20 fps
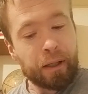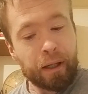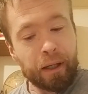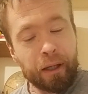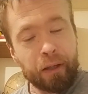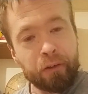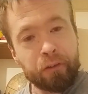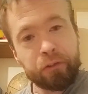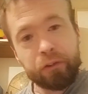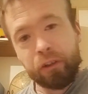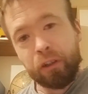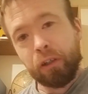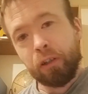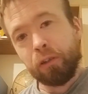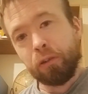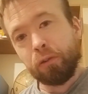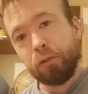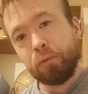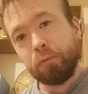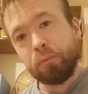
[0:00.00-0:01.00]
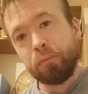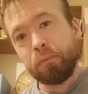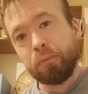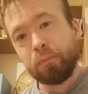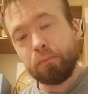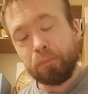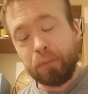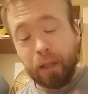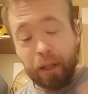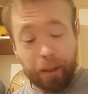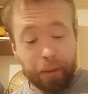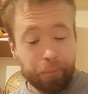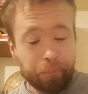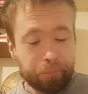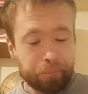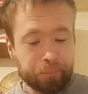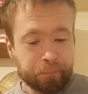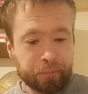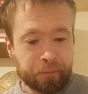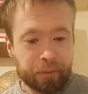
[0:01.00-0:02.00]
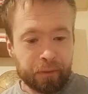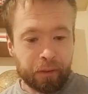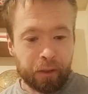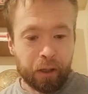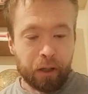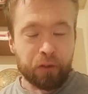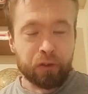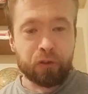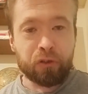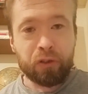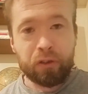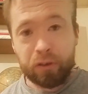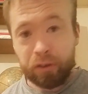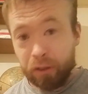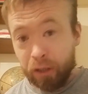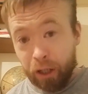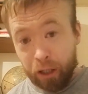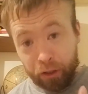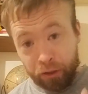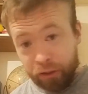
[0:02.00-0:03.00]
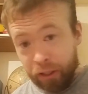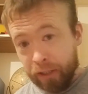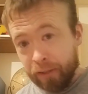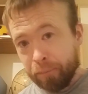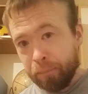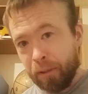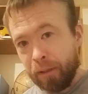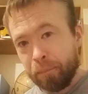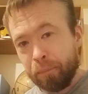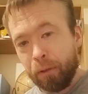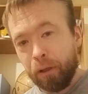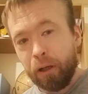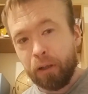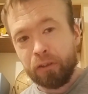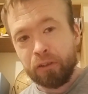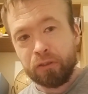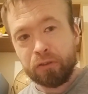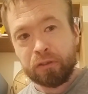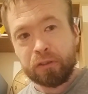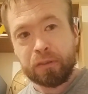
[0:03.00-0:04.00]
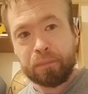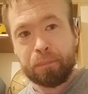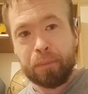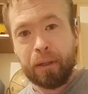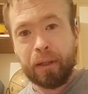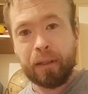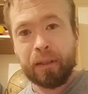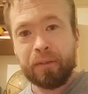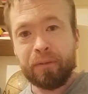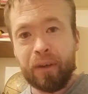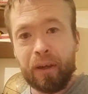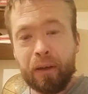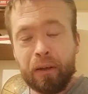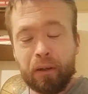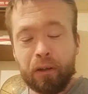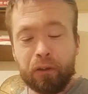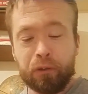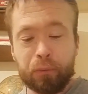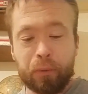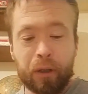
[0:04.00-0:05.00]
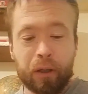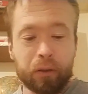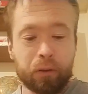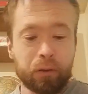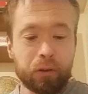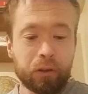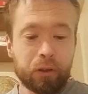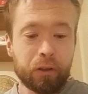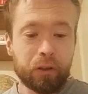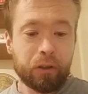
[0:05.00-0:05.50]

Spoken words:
And so, yeah, Ireland had a big part to play there as well.